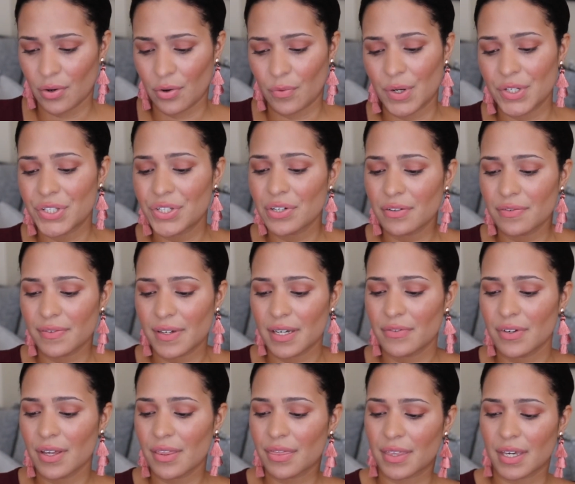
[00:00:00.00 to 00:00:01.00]
What's your
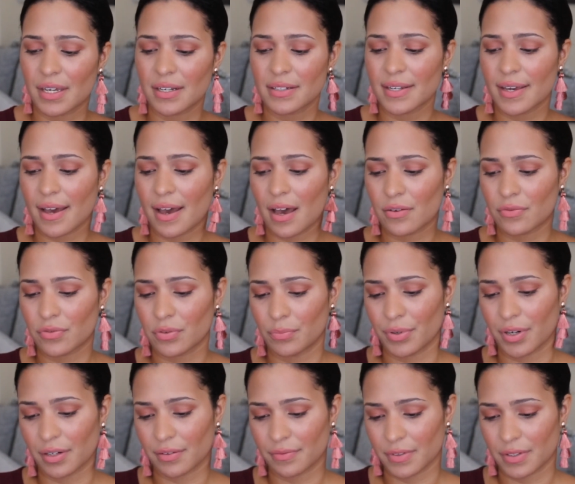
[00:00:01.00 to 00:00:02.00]
favorite thing to have for
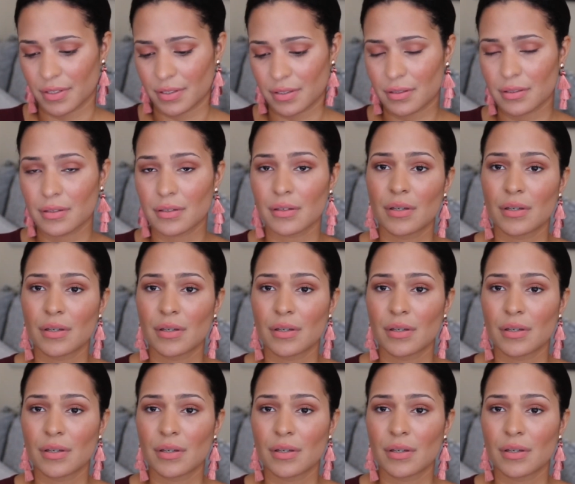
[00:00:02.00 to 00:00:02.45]
breakfast?